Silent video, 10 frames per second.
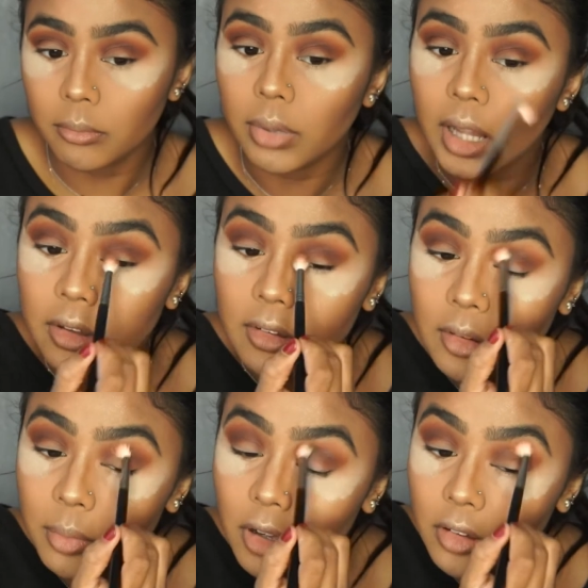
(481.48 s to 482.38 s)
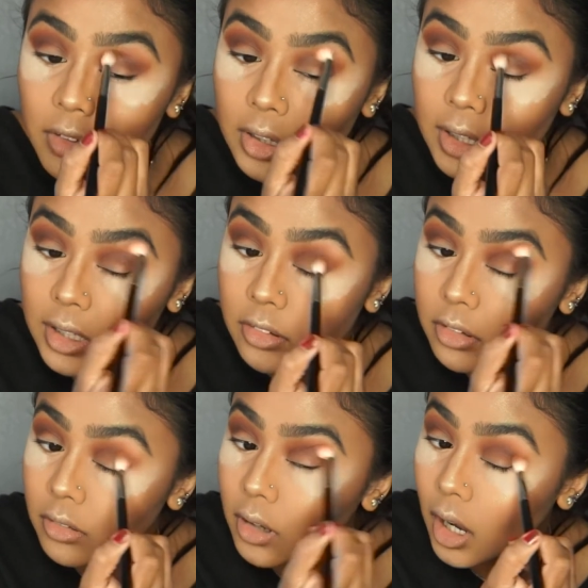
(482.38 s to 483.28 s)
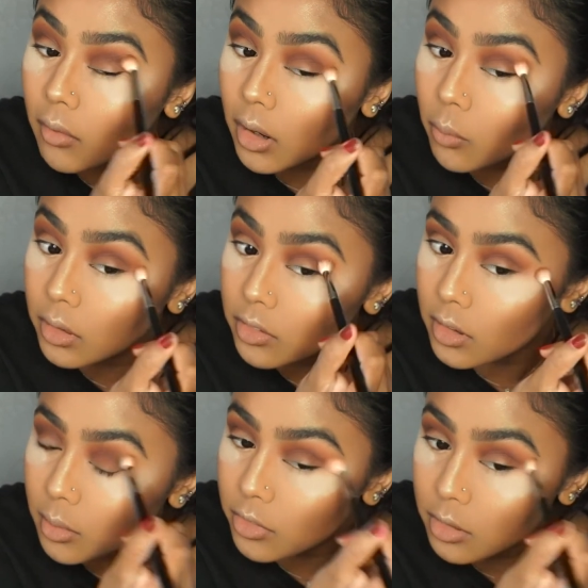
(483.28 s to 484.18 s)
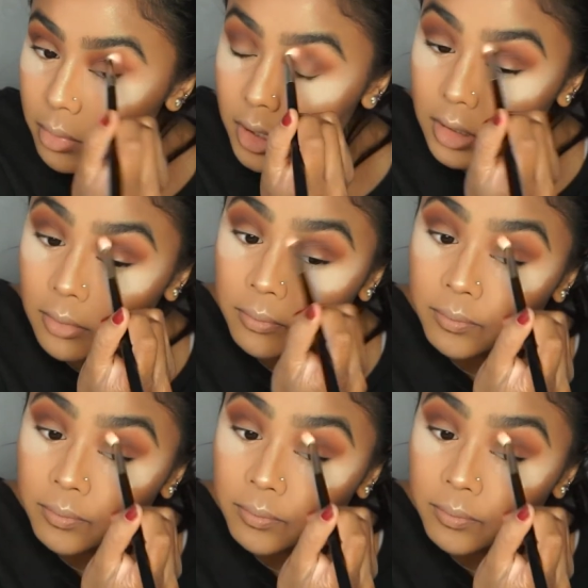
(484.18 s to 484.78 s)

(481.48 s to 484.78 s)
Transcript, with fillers: blended perfectly to how I want them to be.